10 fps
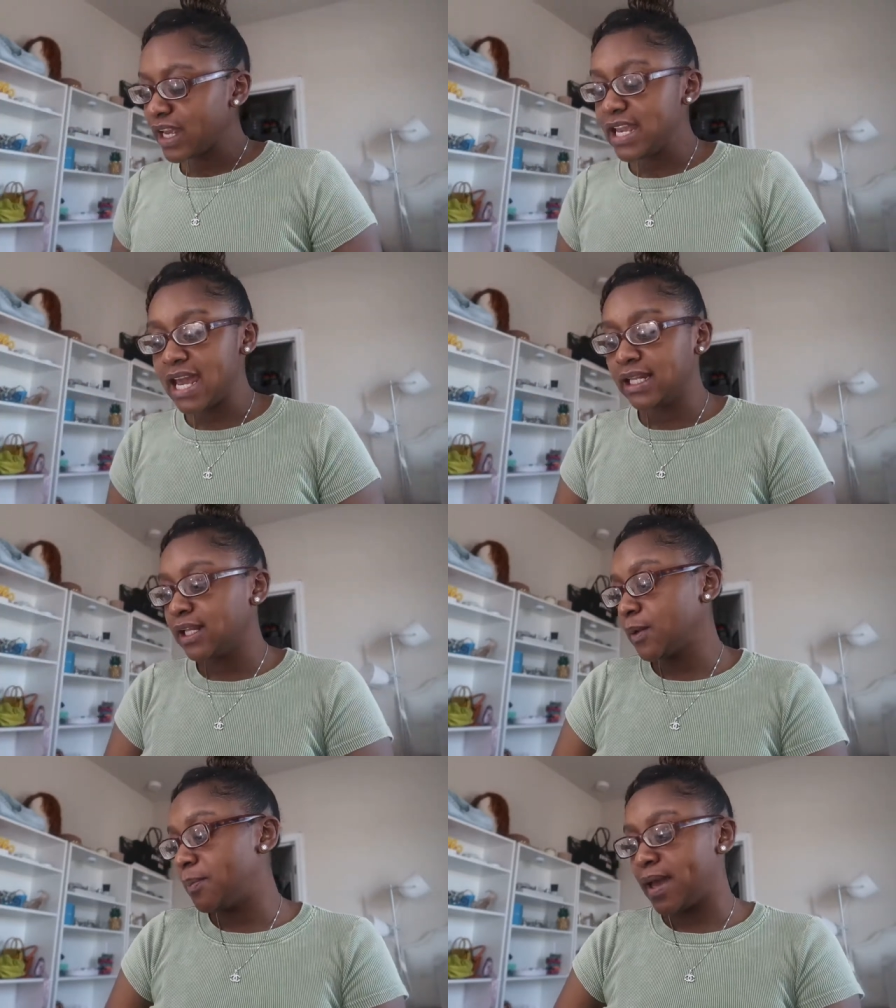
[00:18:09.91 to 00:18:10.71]
He had to
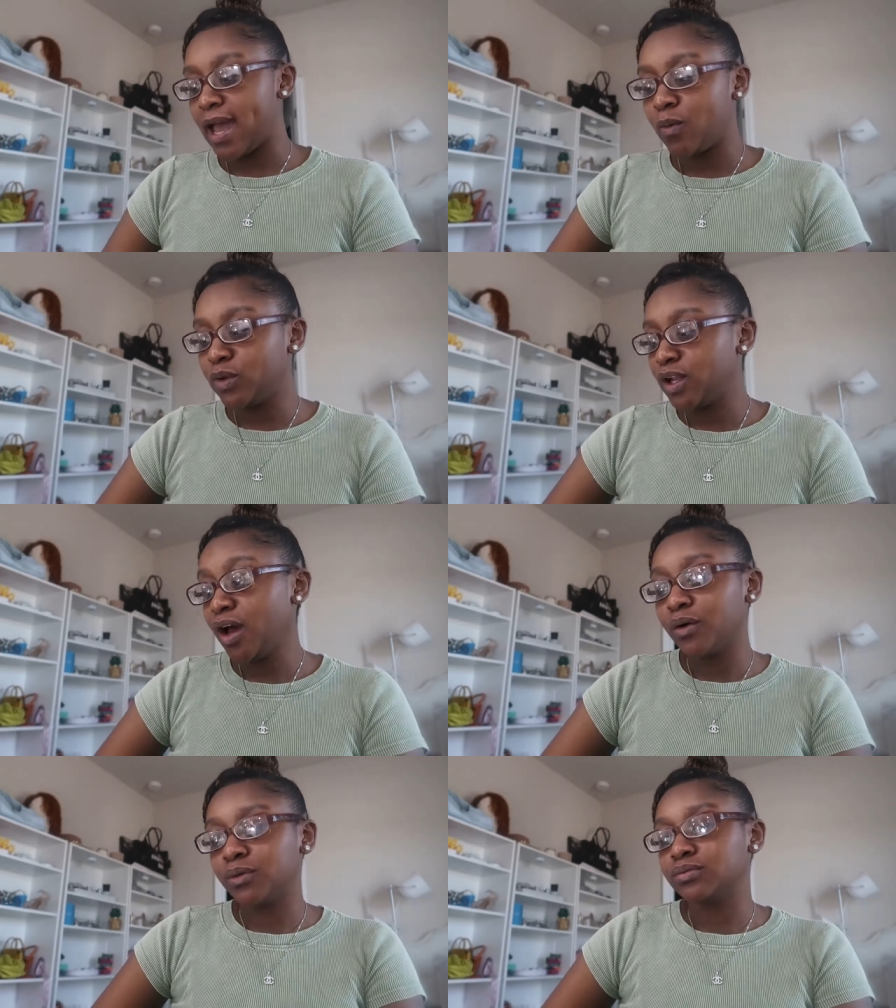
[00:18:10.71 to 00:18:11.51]
let a bad one
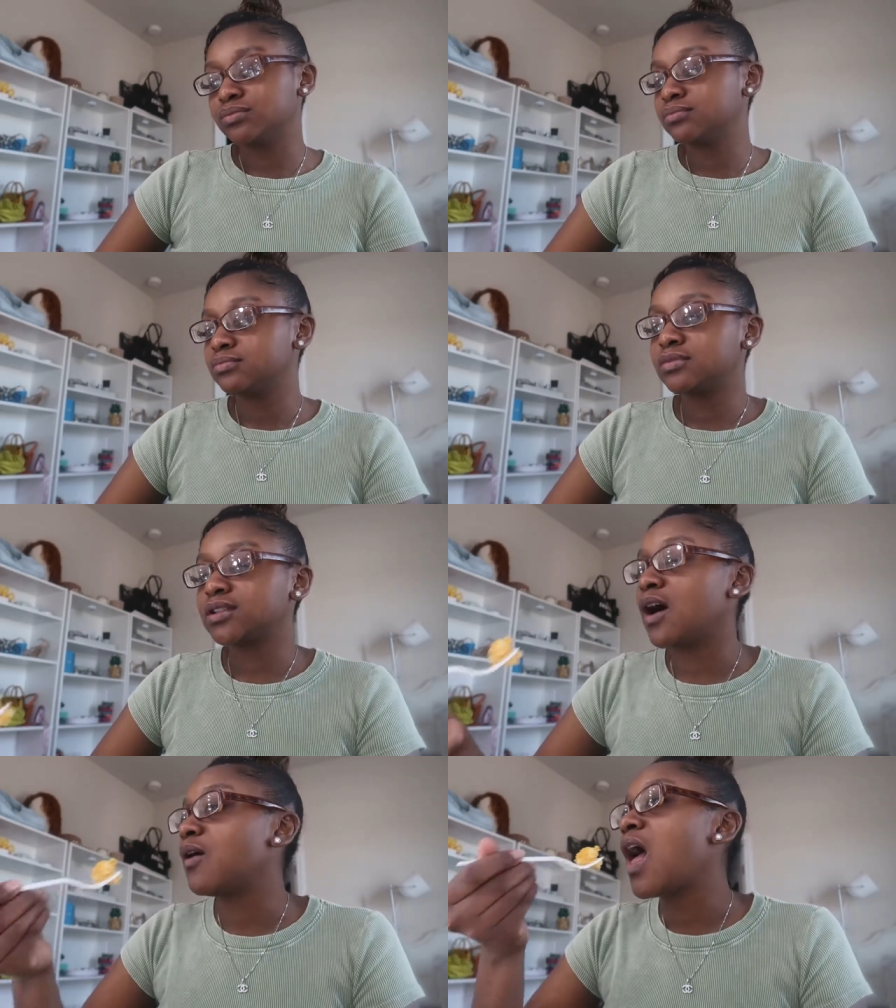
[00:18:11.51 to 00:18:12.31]
know.
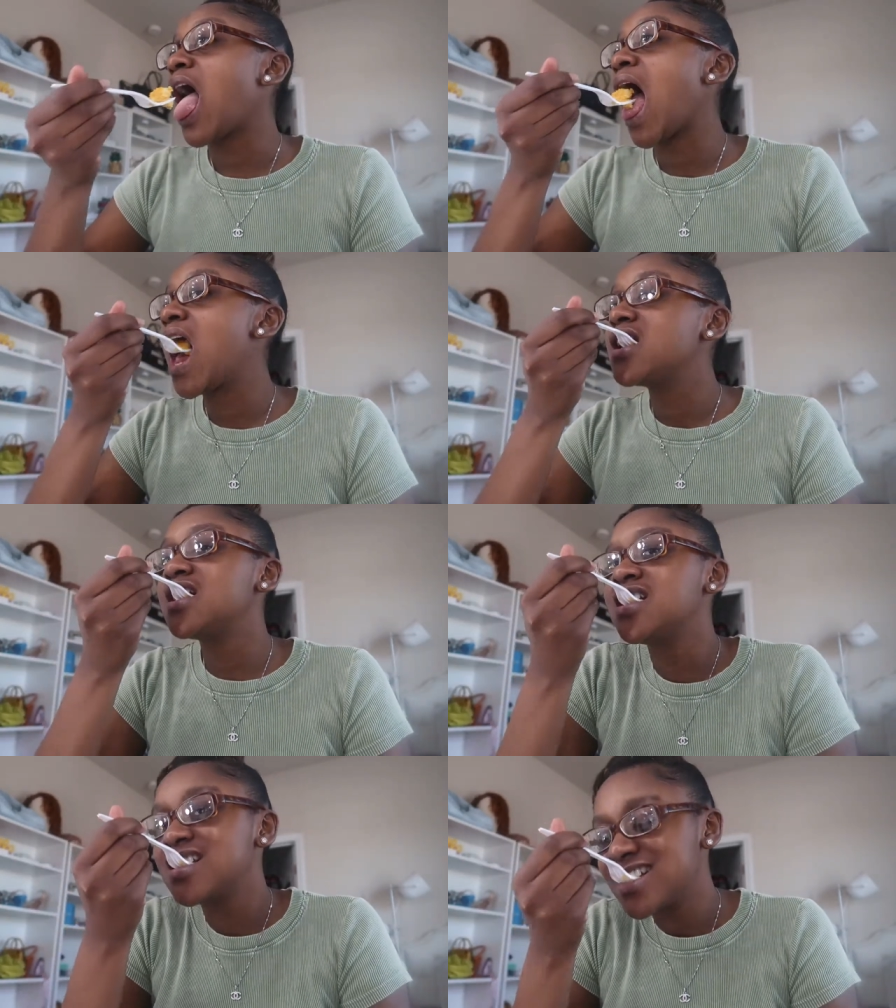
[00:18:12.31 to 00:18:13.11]
So I'm